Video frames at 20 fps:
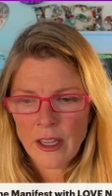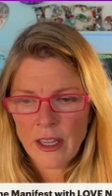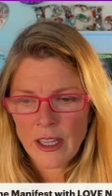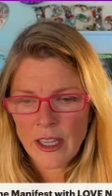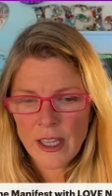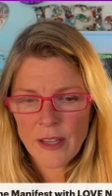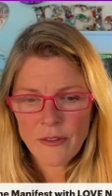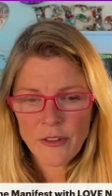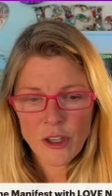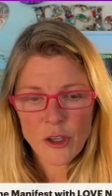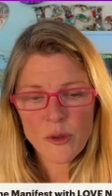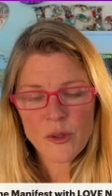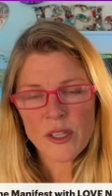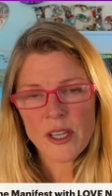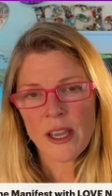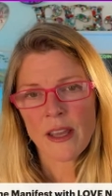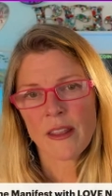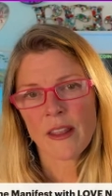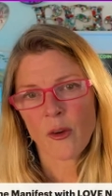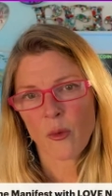If you
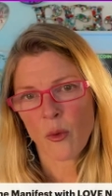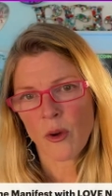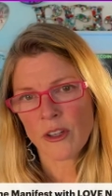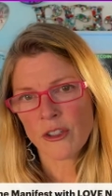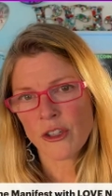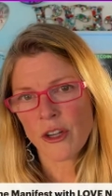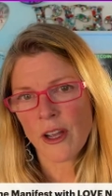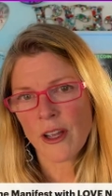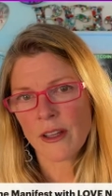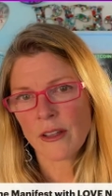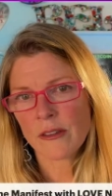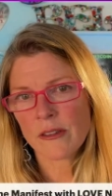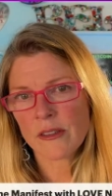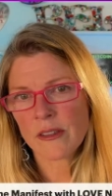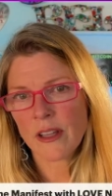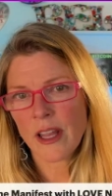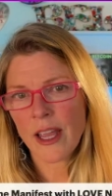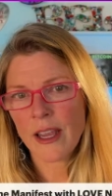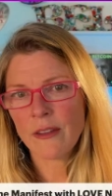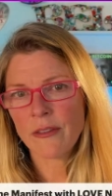say that one child's
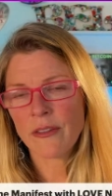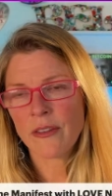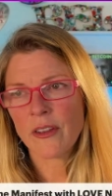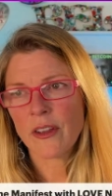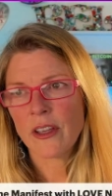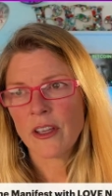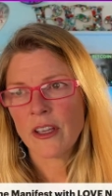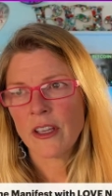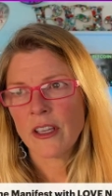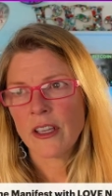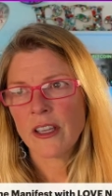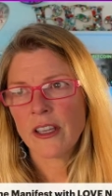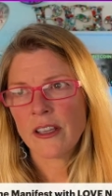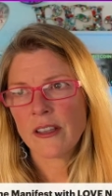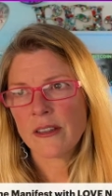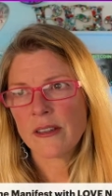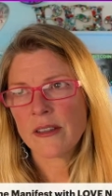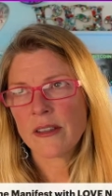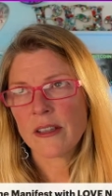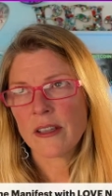life
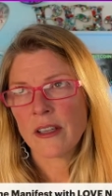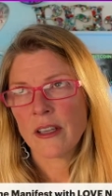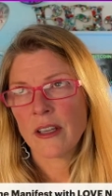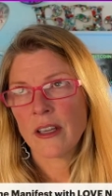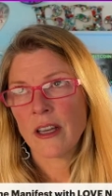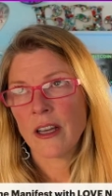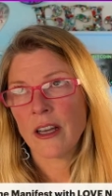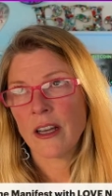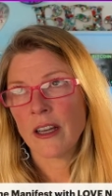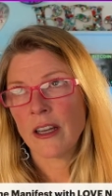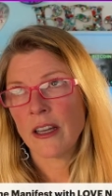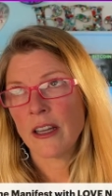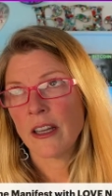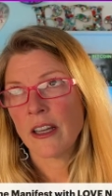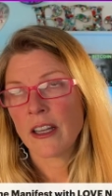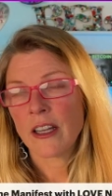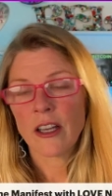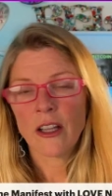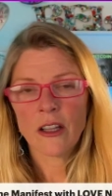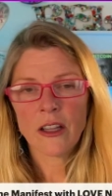is
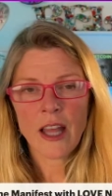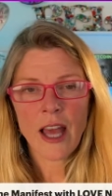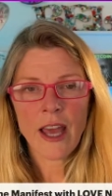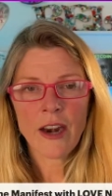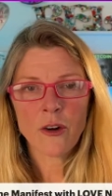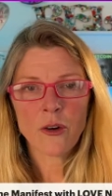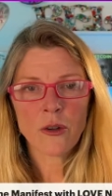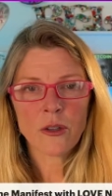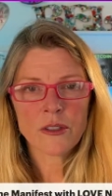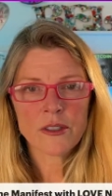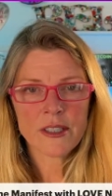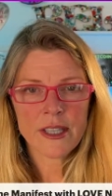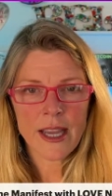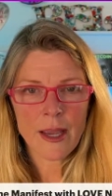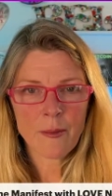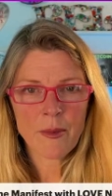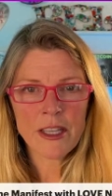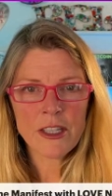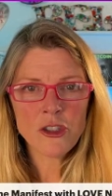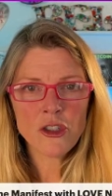collateral
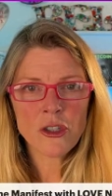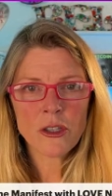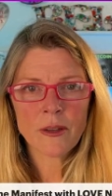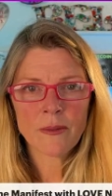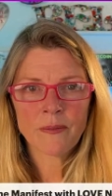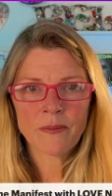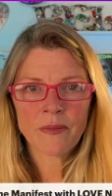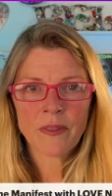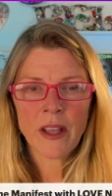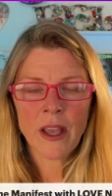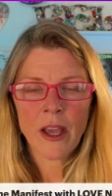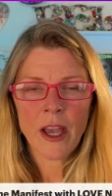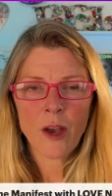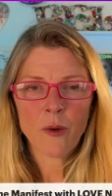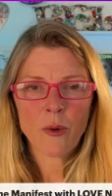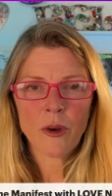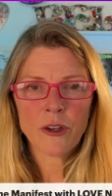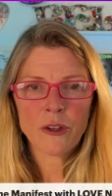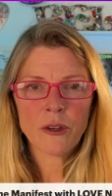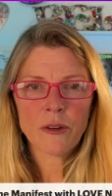damage, I
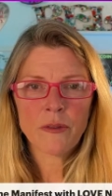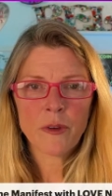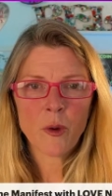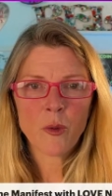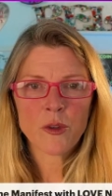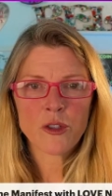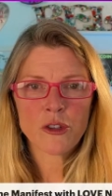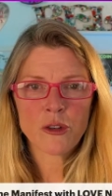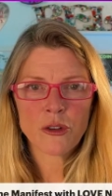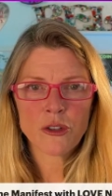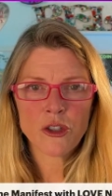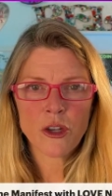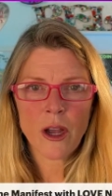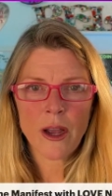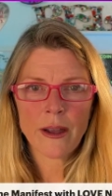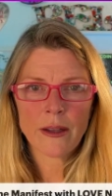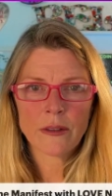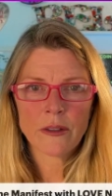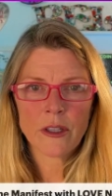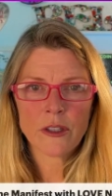wonder if it was your
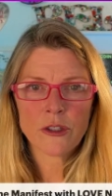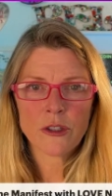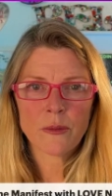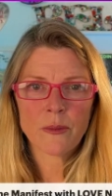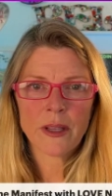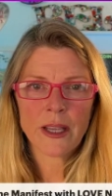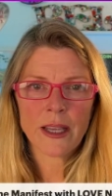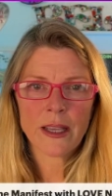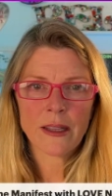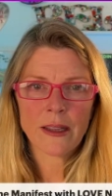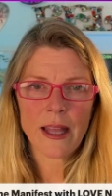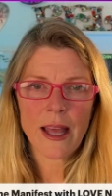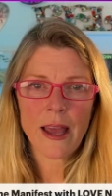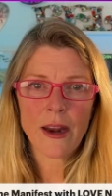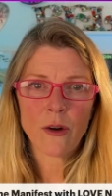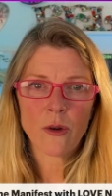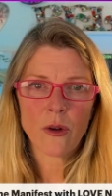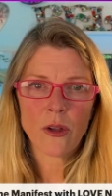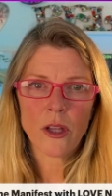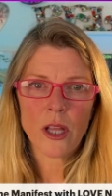child that should be
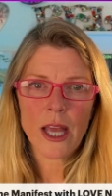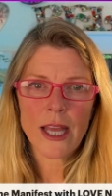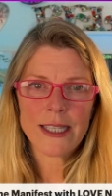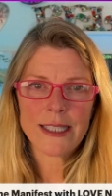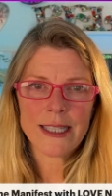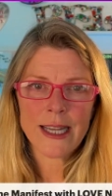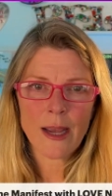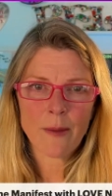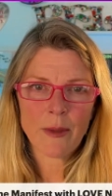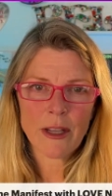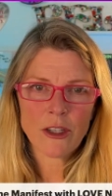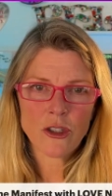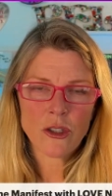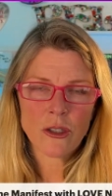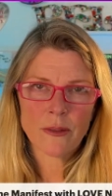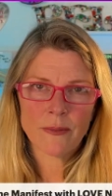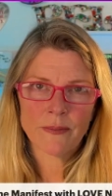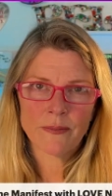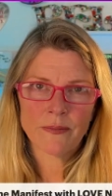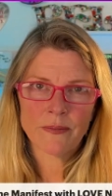collateral damage.
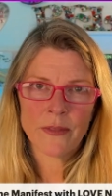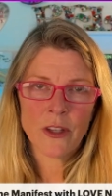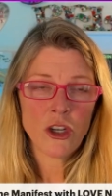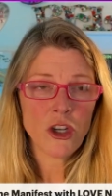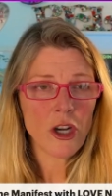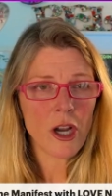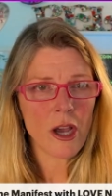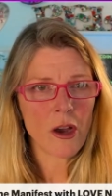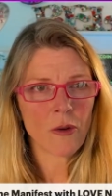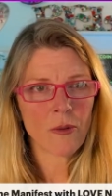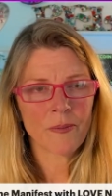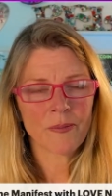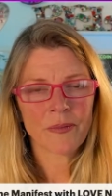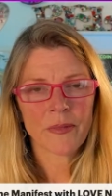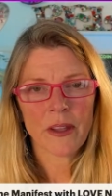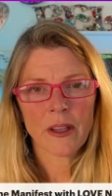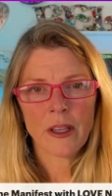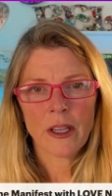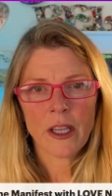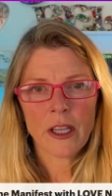No,
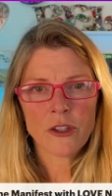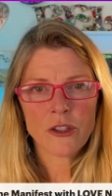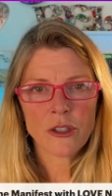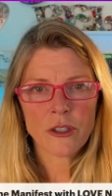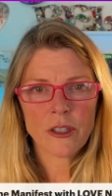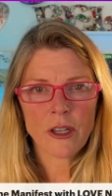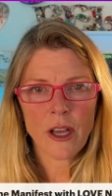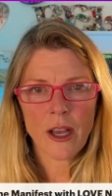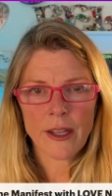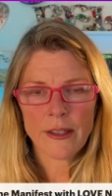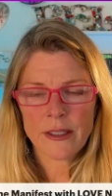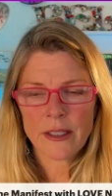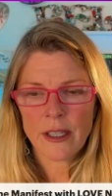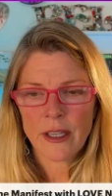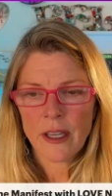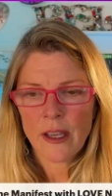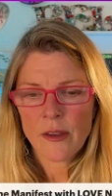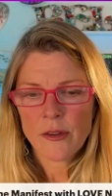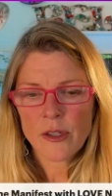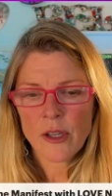it should not.
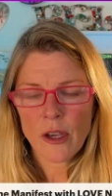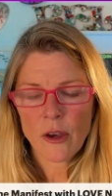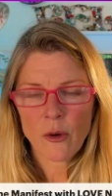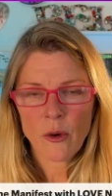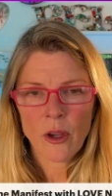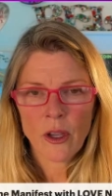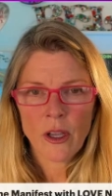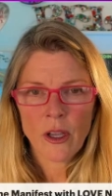So